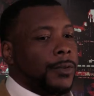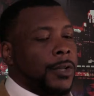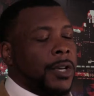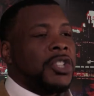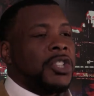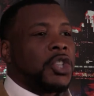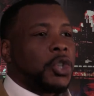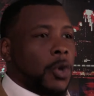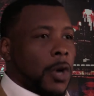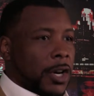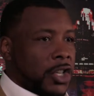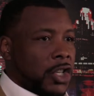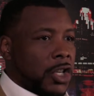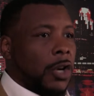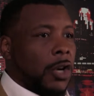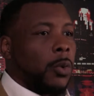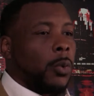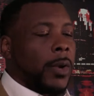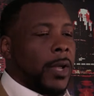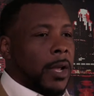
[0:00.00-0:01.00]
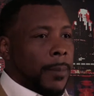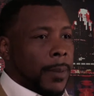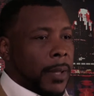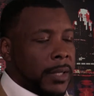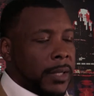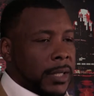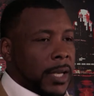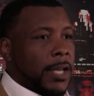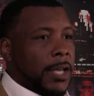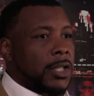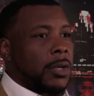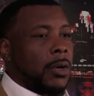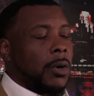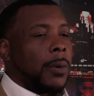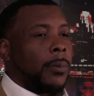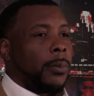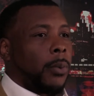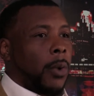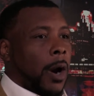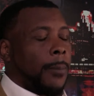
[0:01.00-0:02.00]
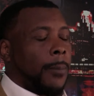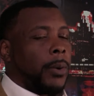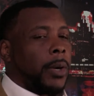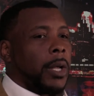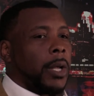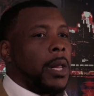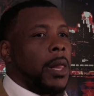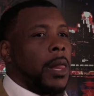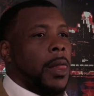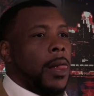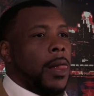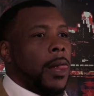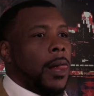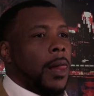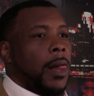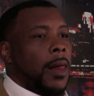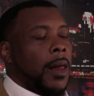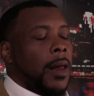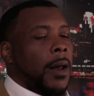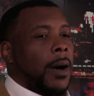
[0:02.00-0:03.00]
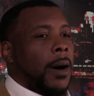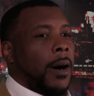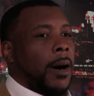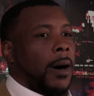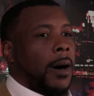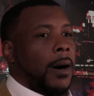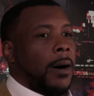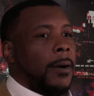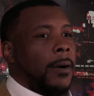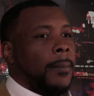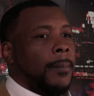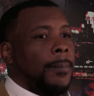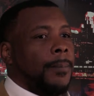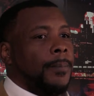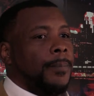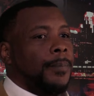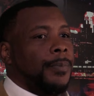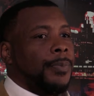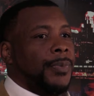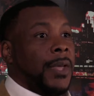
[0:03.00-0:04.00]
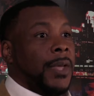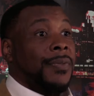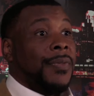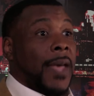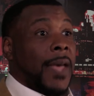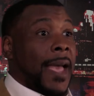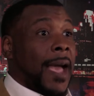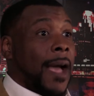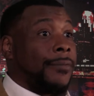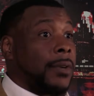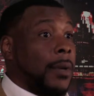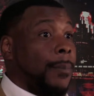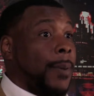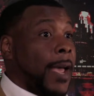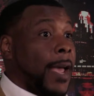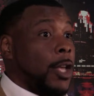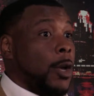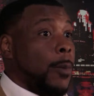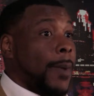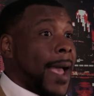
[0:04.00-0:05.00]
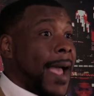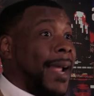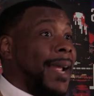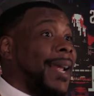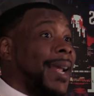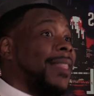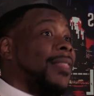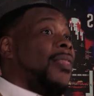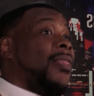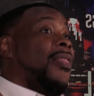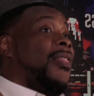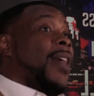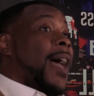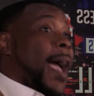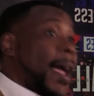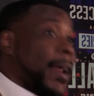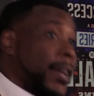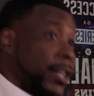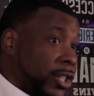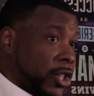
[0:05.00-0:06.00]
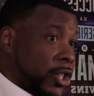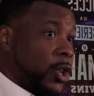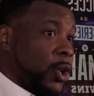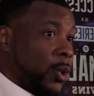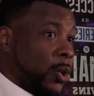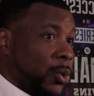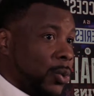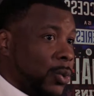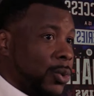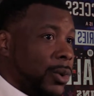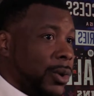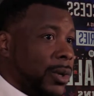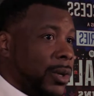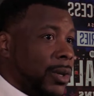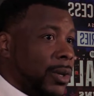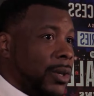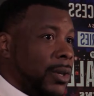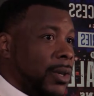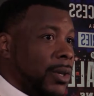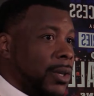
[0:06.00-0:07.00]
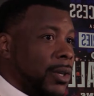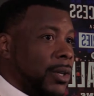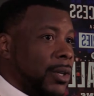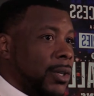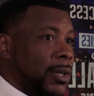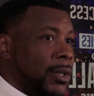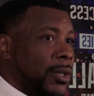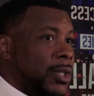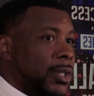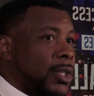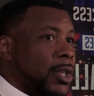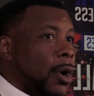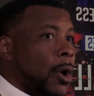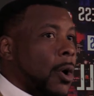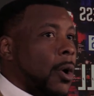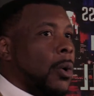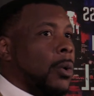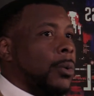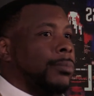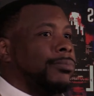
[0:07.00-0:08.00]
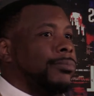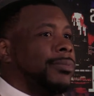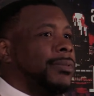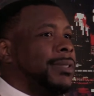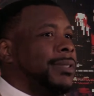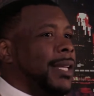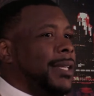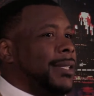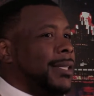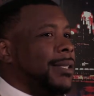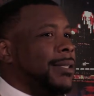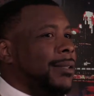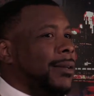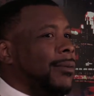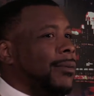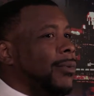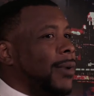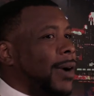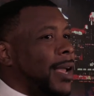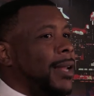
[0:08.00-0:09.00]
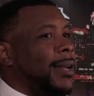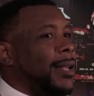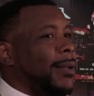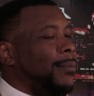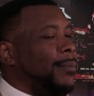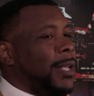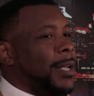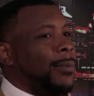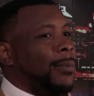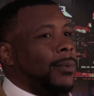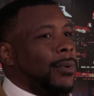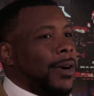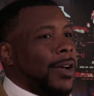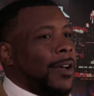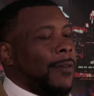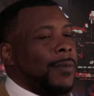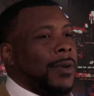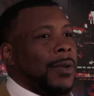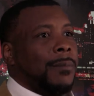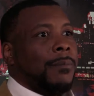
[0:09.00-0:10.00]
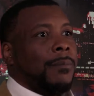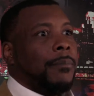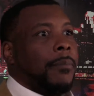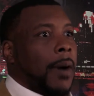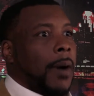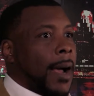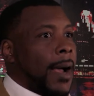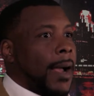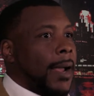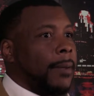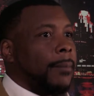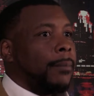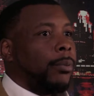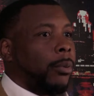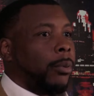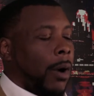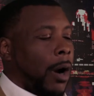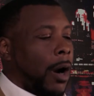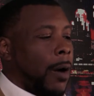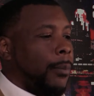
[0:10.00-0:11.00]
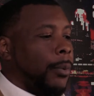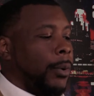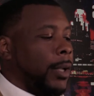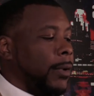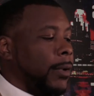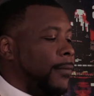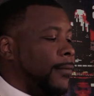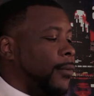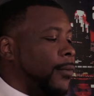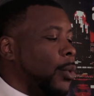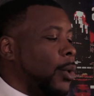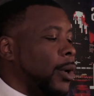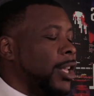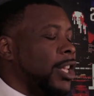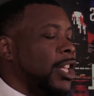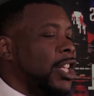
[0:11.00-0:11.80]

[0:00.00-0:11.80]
construction or rehabilitation on the property, then they have to pay you back that too. So this is a way that people have been buying property for